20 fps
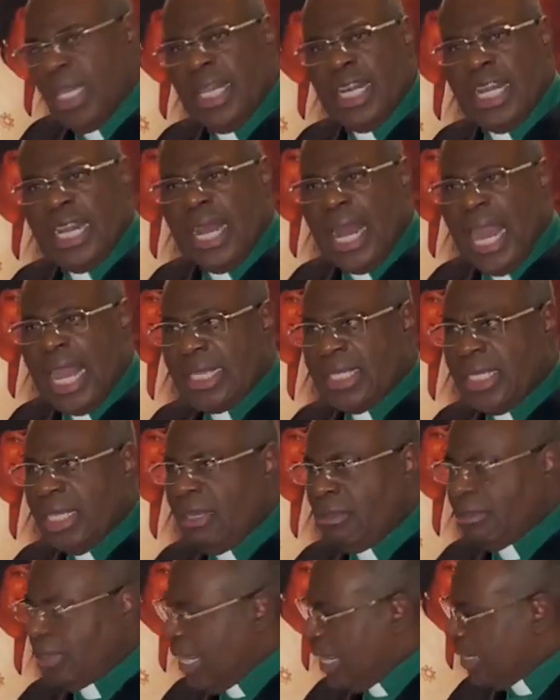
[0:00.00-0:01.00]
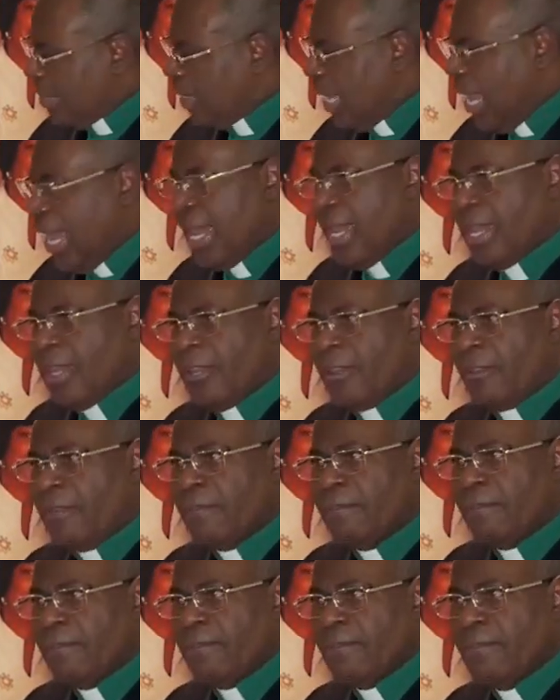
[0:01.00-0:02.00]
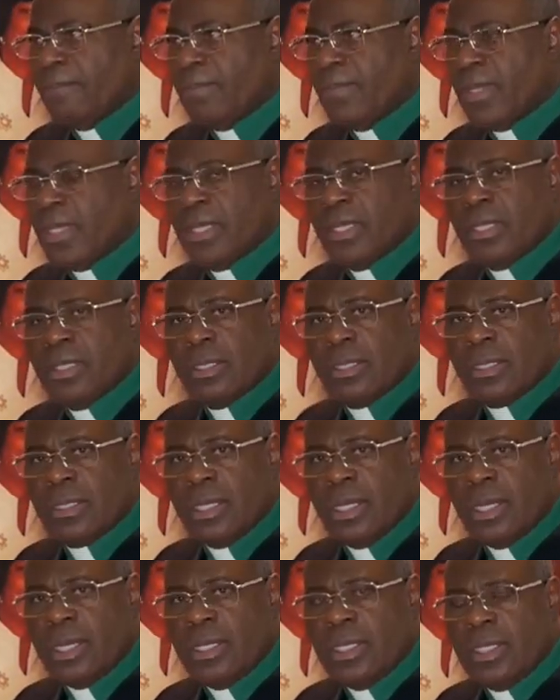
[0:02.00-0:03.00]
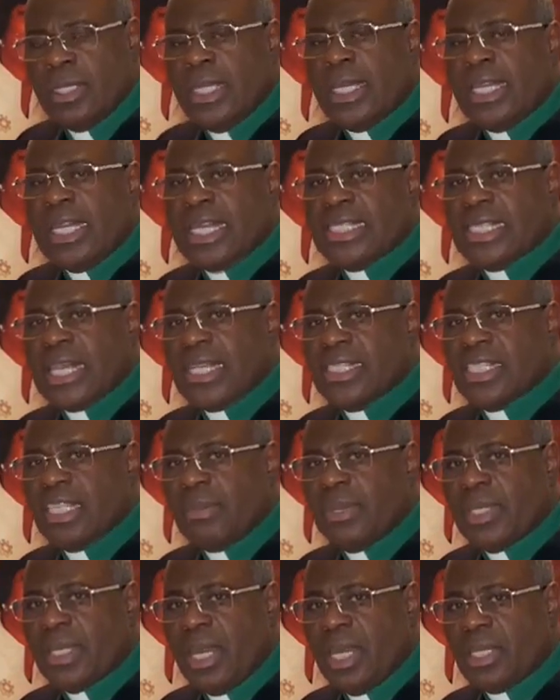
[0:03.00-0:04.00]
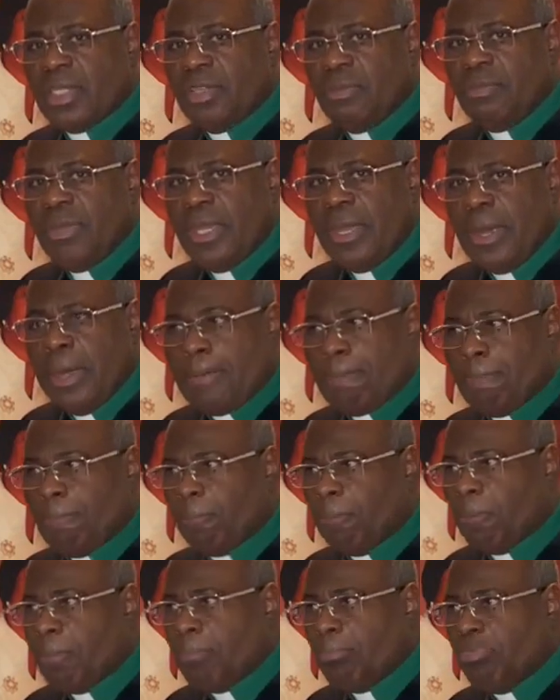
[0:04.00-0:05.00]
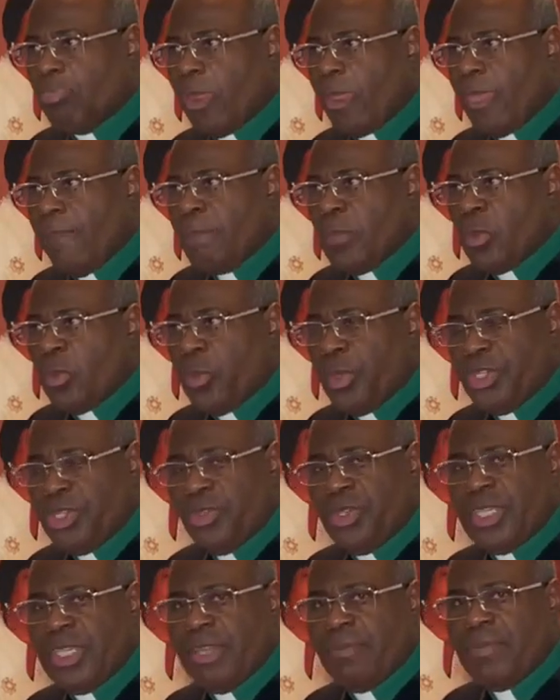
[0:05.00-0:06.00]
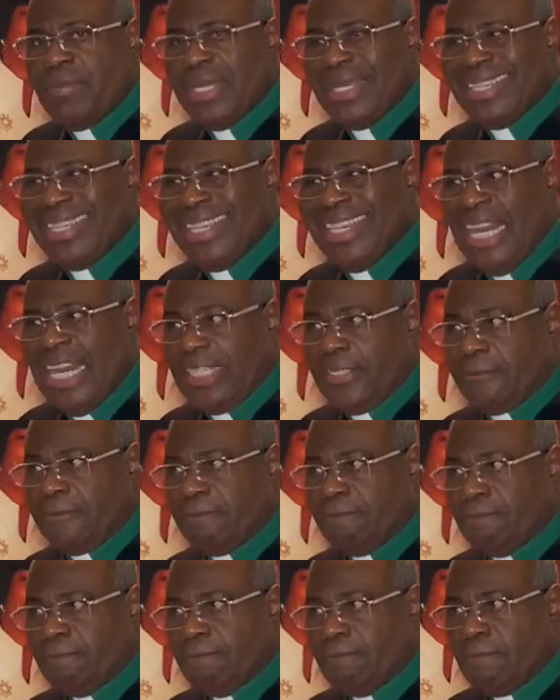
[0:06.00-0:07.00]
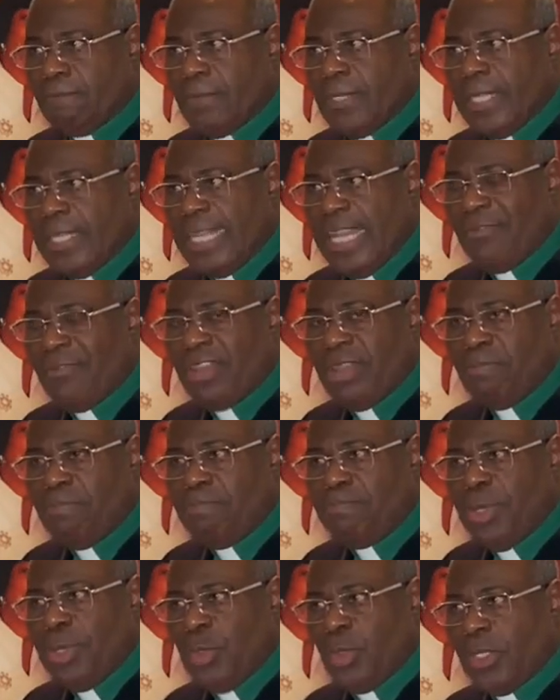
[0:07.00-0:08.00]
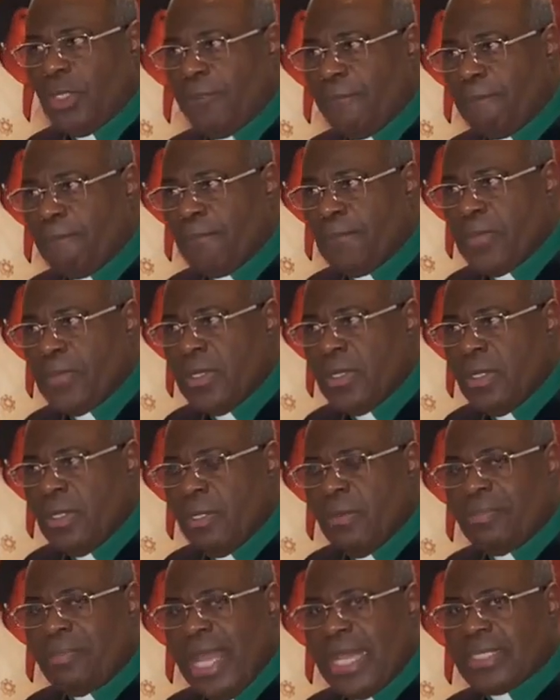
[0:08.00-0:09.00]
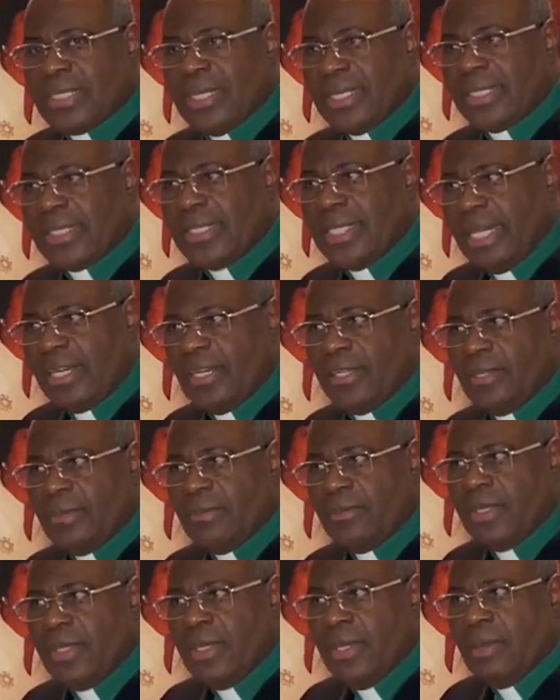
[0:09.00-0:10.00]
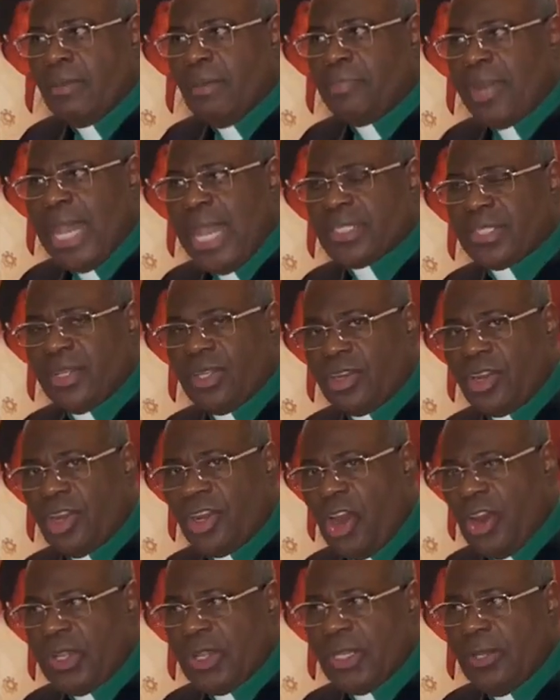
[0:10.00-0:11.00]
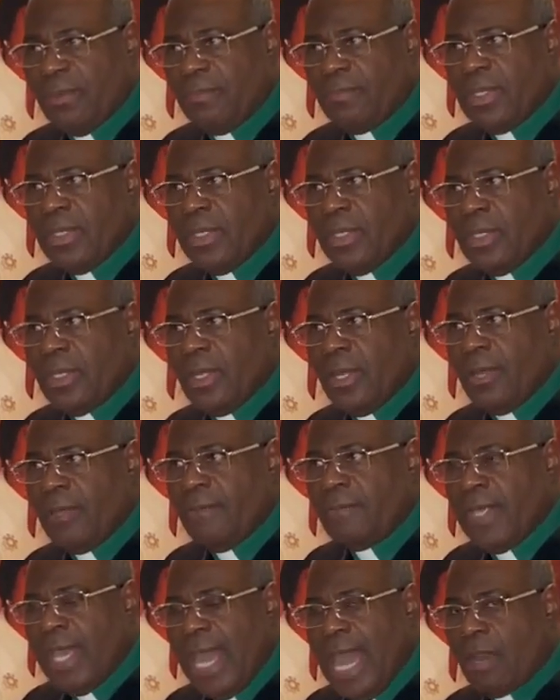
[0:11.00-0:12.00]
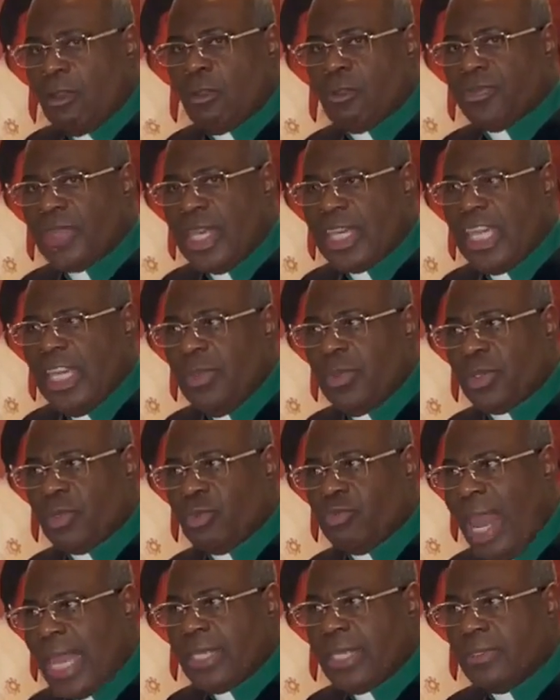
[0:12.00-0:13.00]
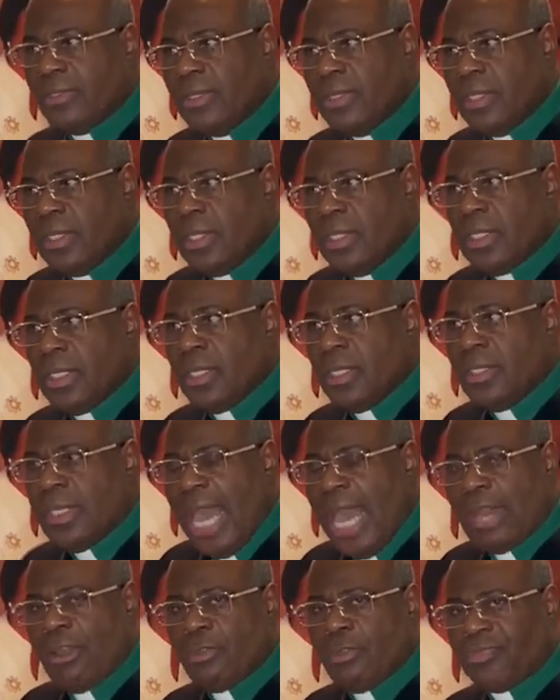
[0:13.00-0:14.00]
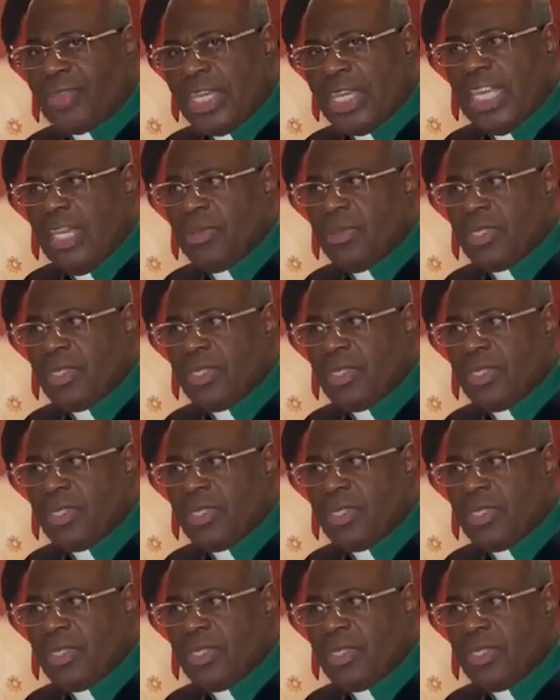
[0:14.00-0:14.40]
didn't like killed that thing. And that's how some of y'all do me. When you hear me gutting and rebuking, Pastor killing him, Pastor hurting him. I don't think he was right. I don't think he